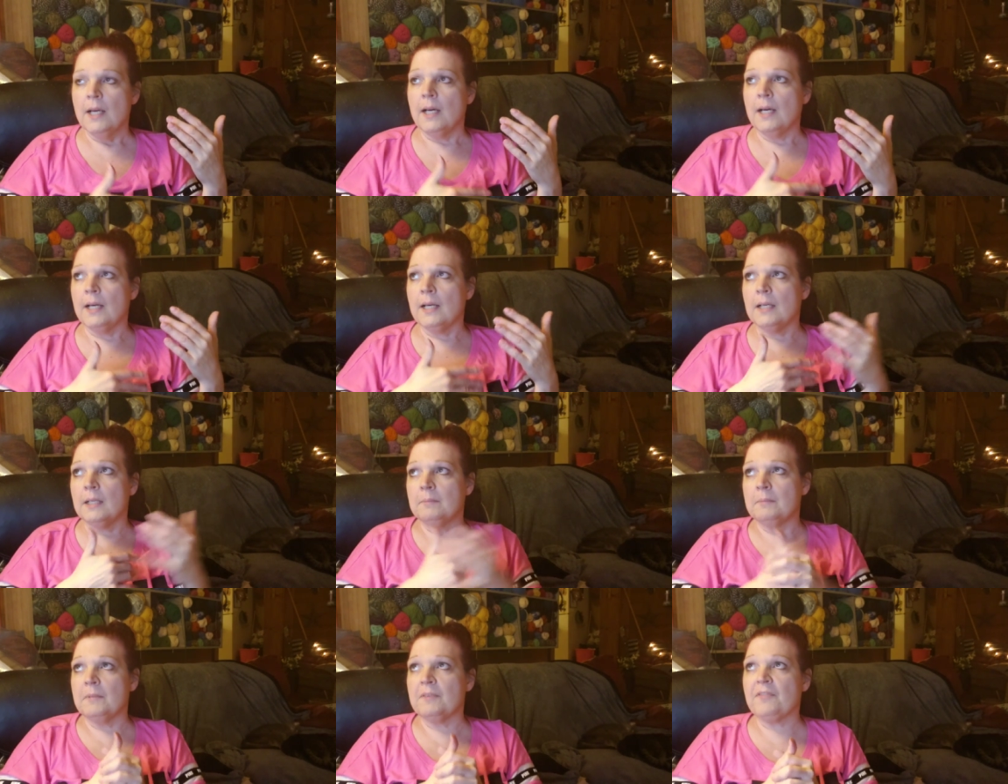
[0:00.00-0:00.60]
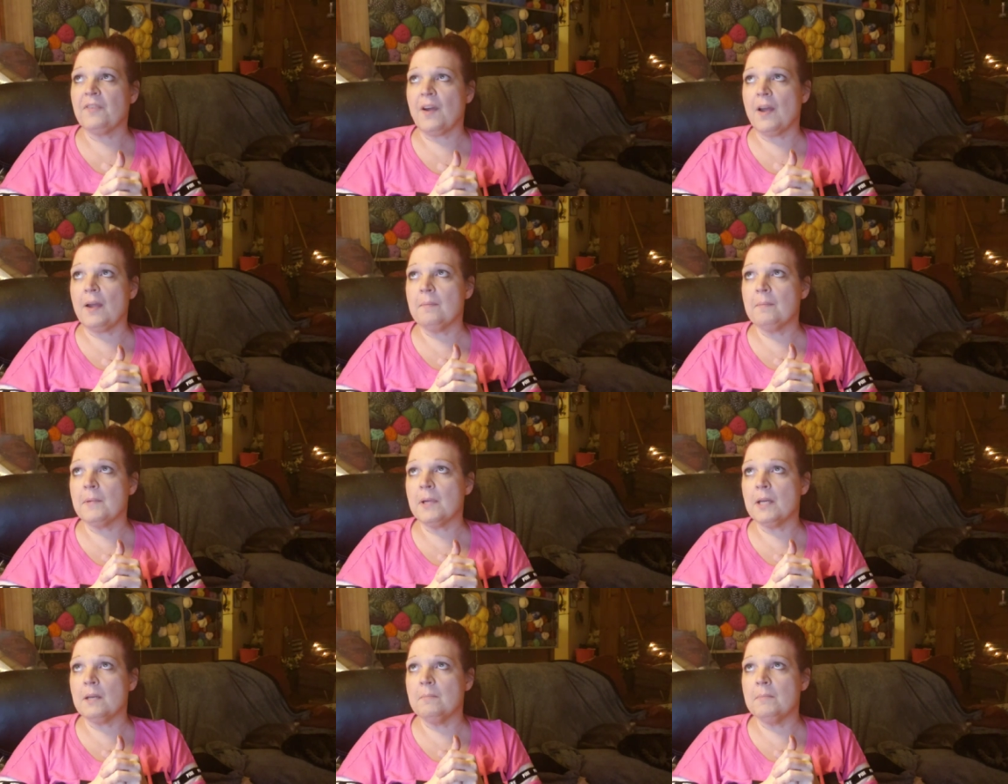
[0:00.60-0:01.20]
Um, if
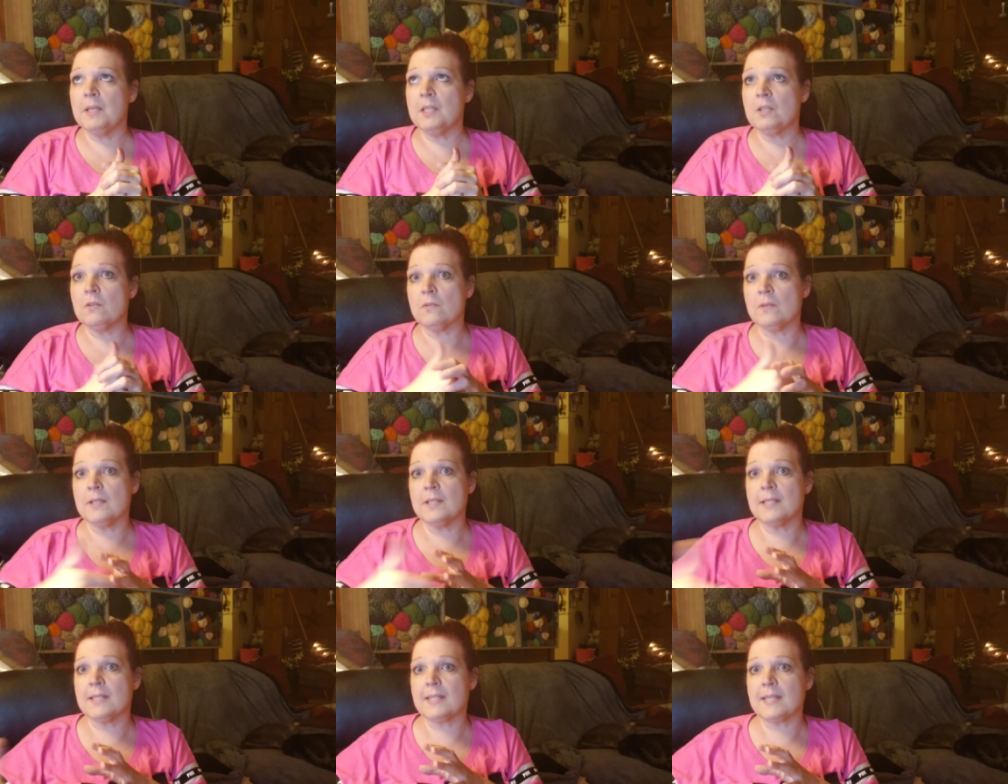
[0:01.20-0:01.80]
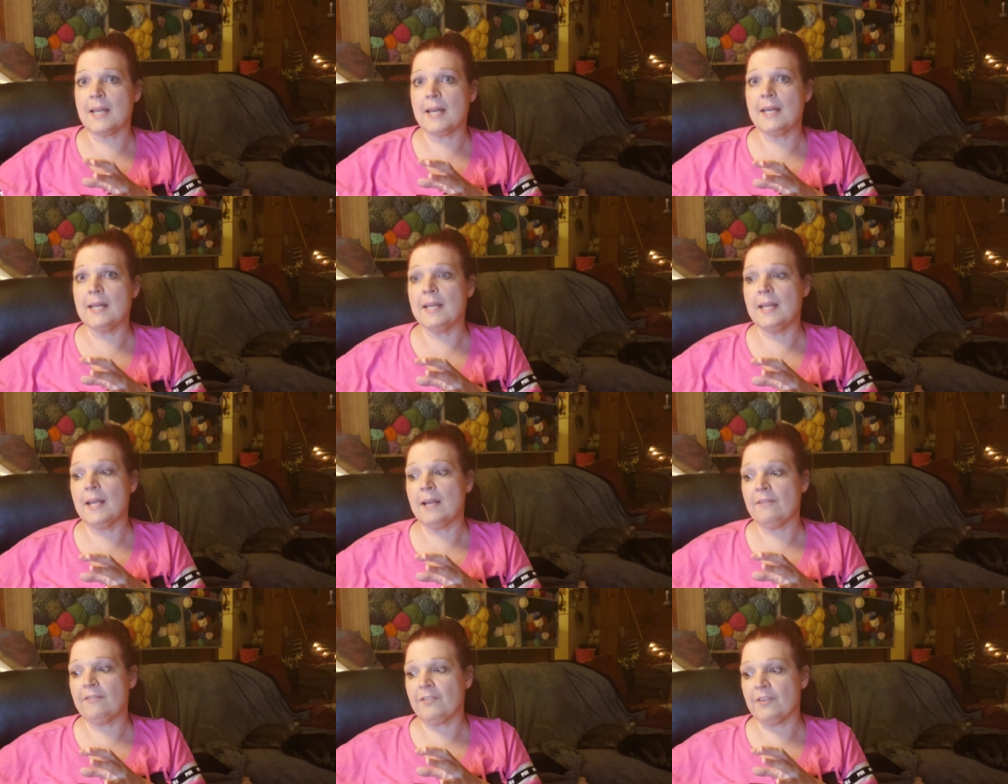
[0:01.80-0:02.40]
I'm going to be doing
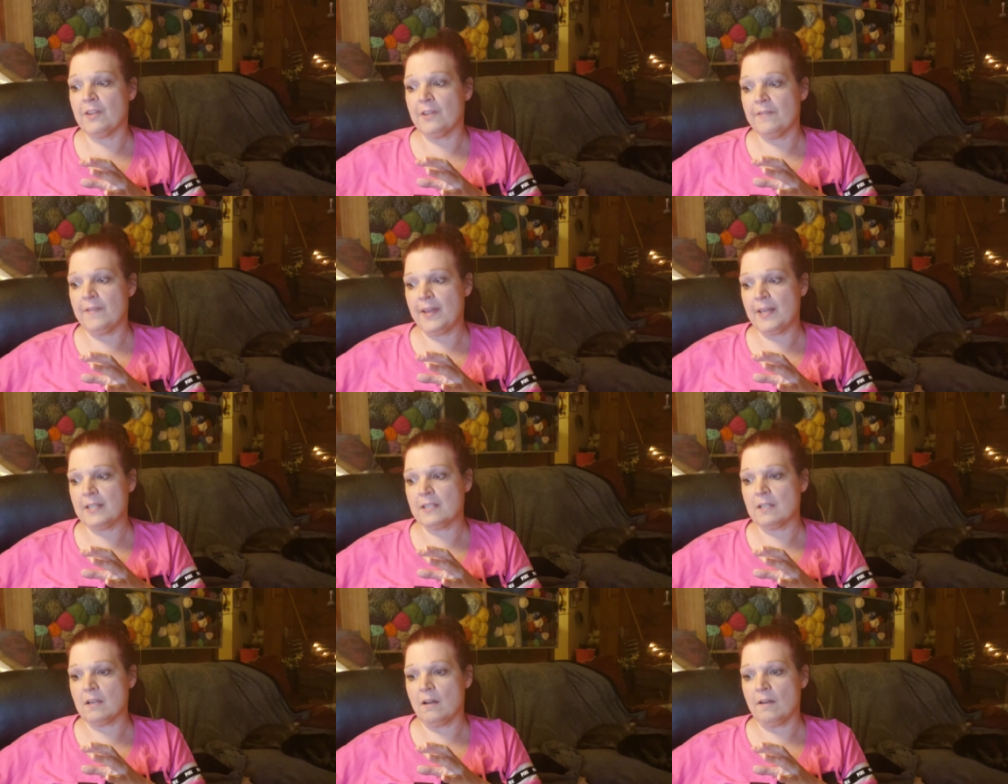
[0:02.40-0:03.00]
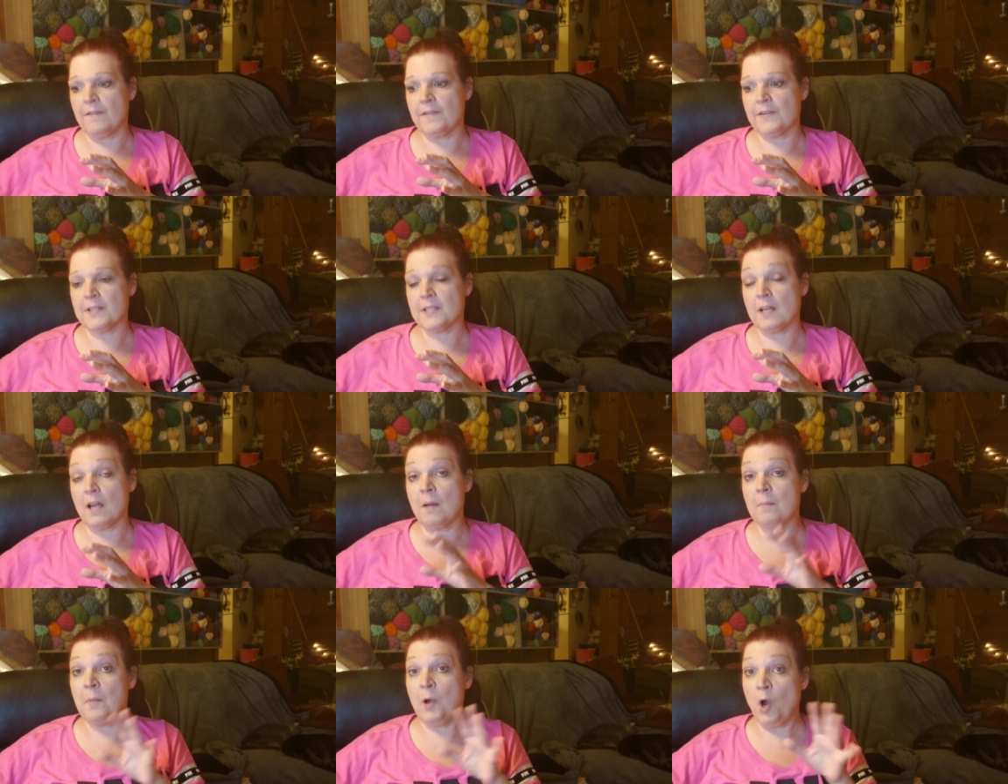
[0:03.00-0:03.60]
steady for the vet's office,
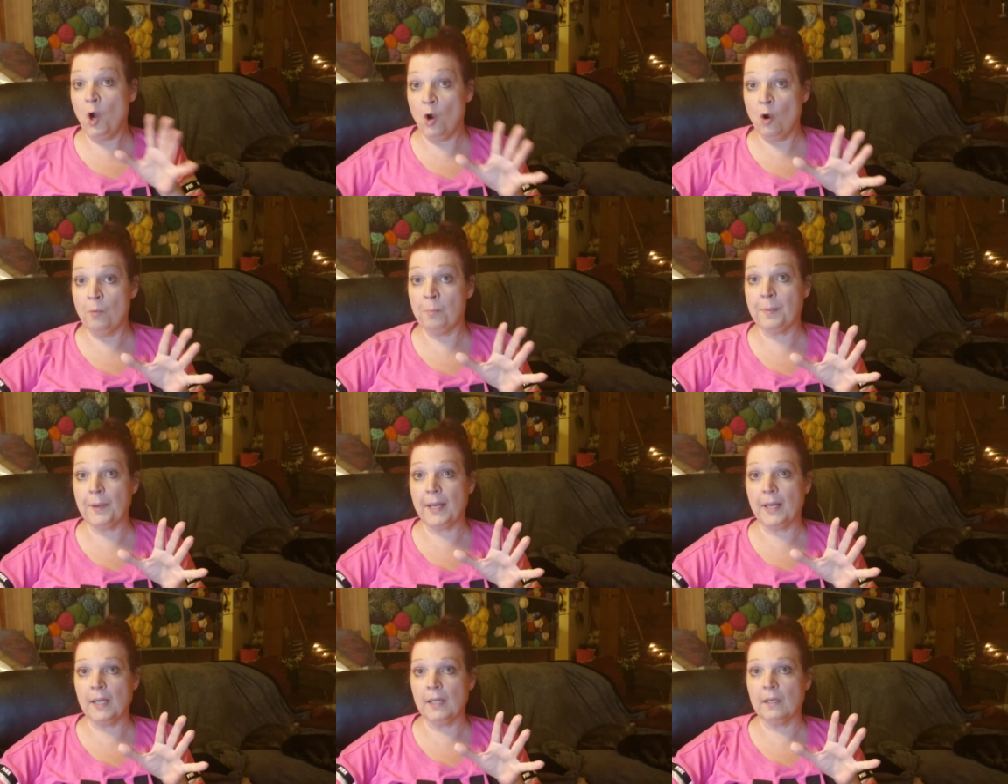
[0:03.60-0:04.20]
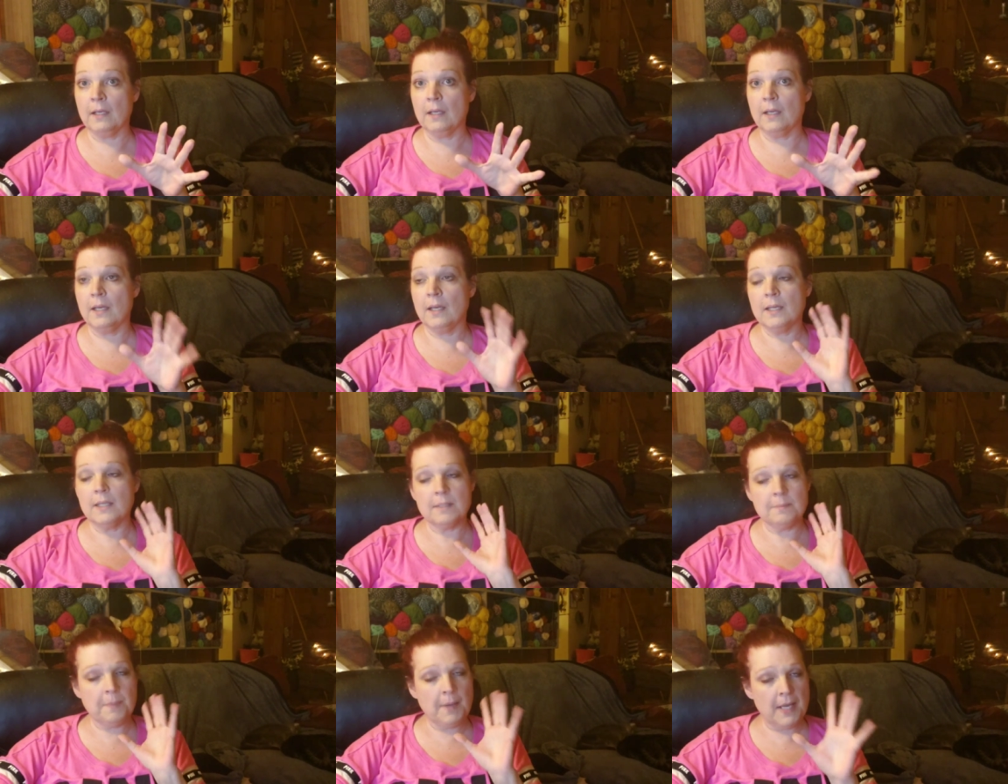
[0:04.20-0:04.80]
I'm hoping,
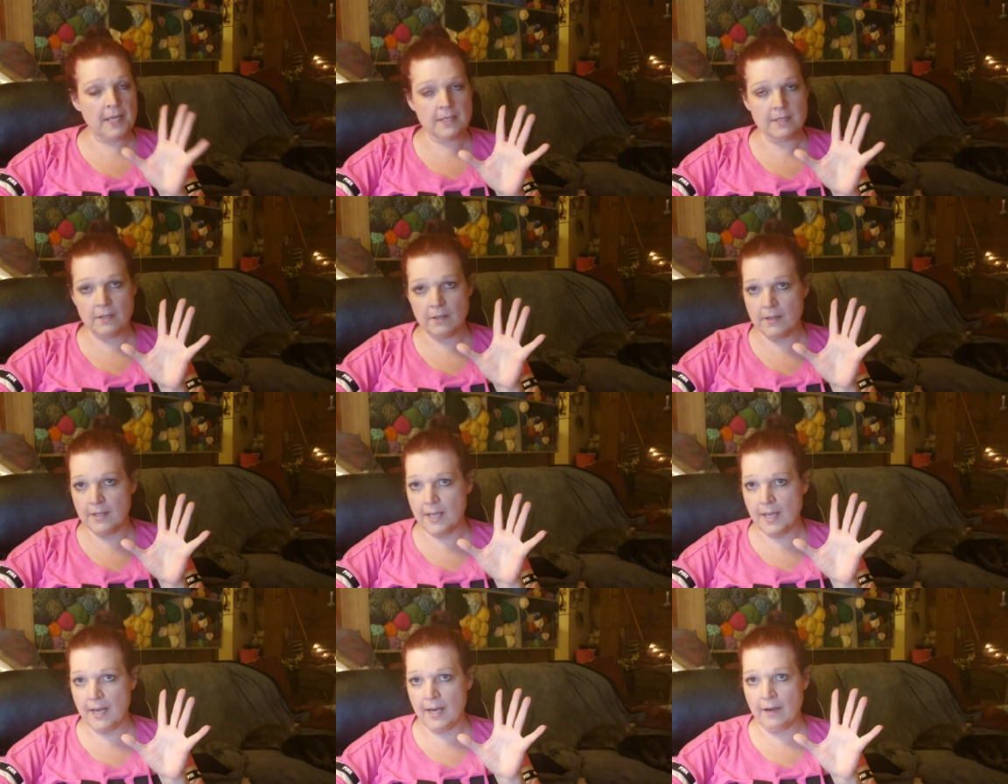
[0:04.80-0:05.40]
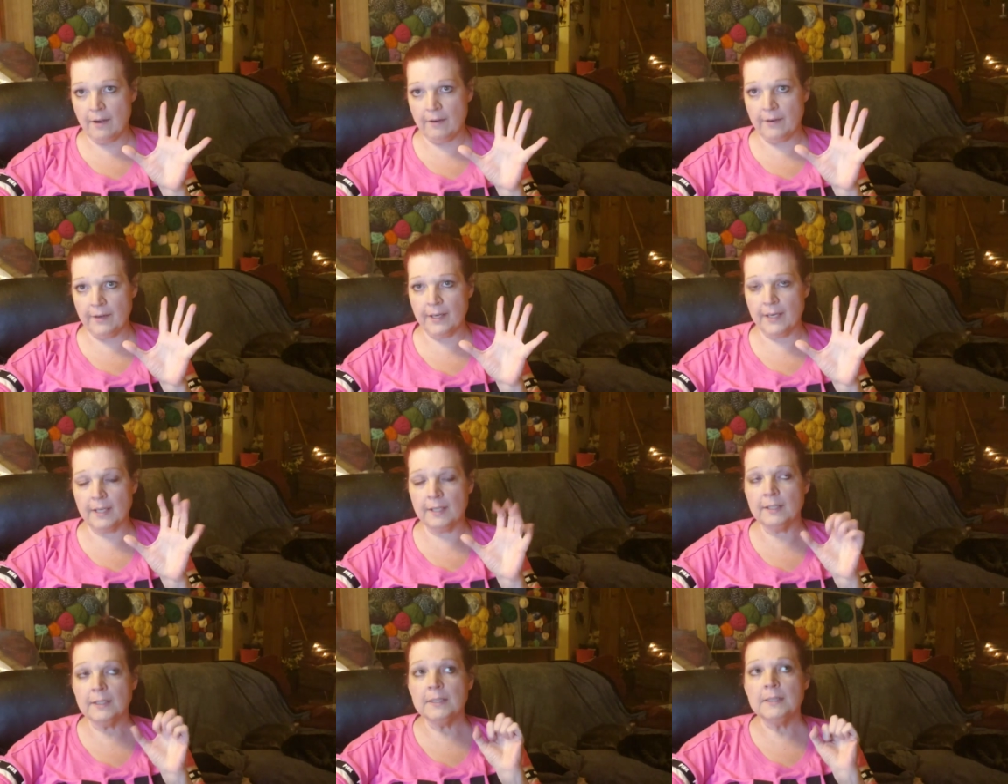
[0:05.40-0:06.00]
it depends on the
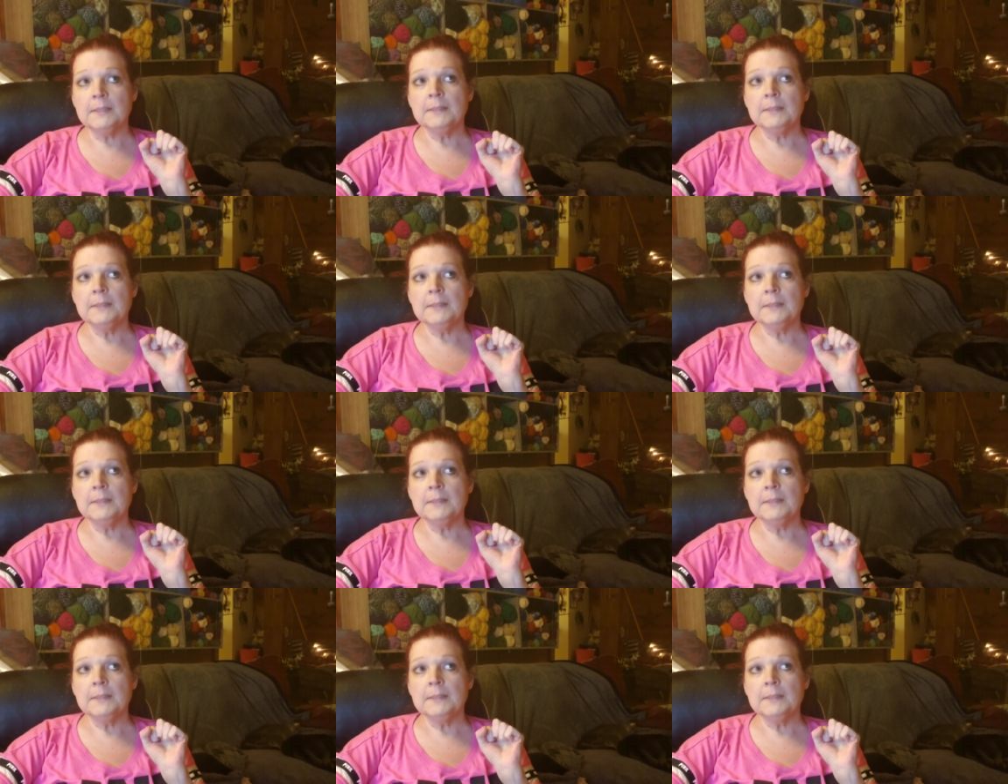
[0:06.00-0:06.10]
area,